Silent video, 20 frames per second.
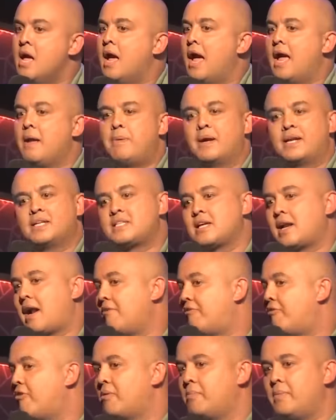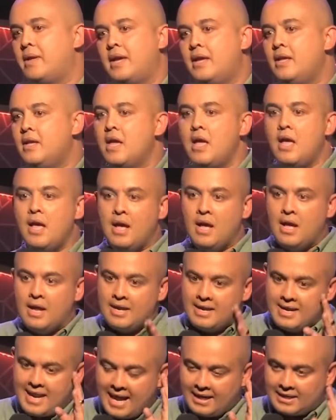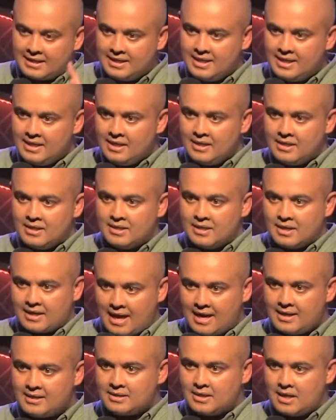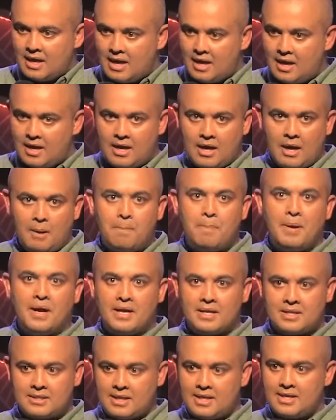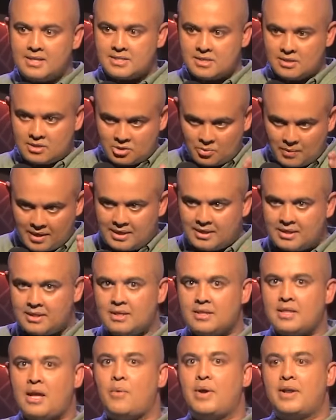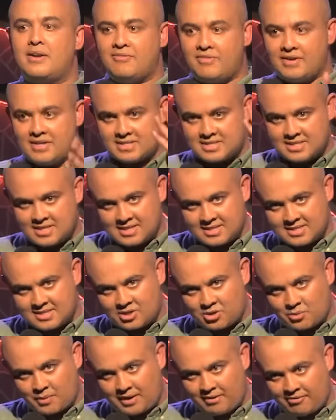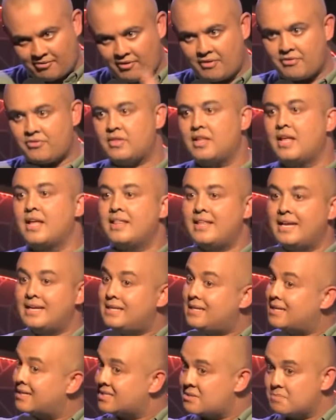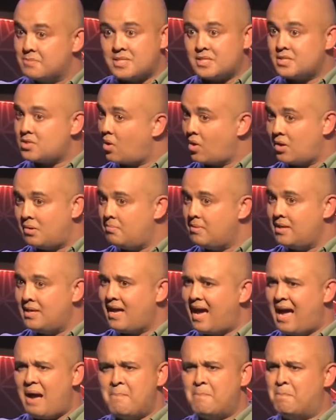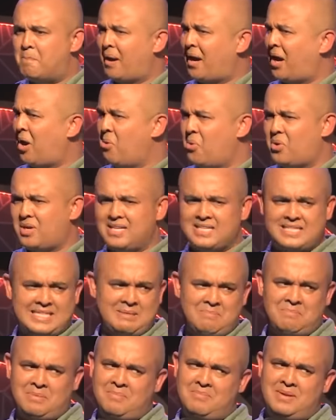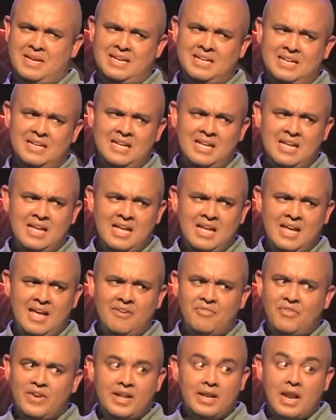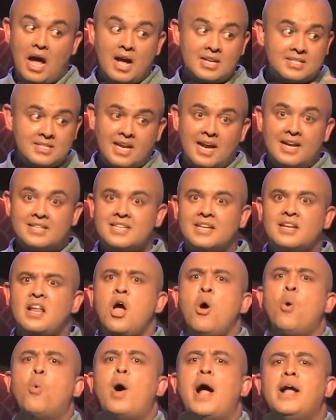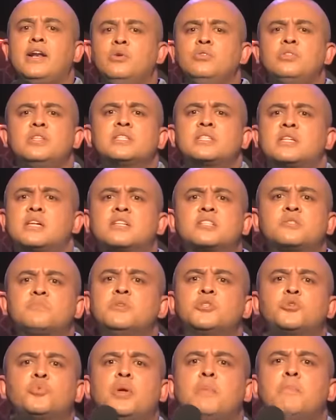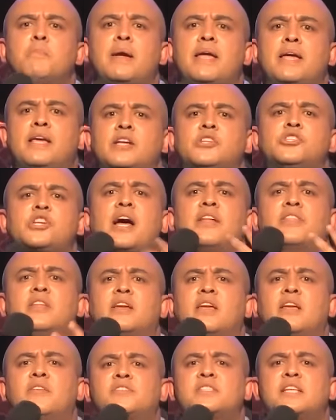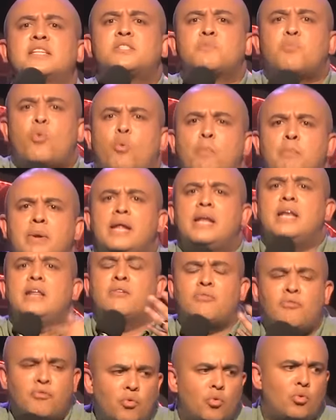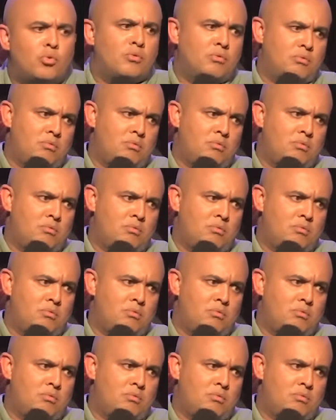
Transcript: Hey, but it's rough on me, eh? Natalie, right, her, her birthday is the 20th, our anniversary is the 25th, then Christmas is on me. I'm broke December, man. Every last year I said, why don't this Christmas we make each other gifts that's more meaningful?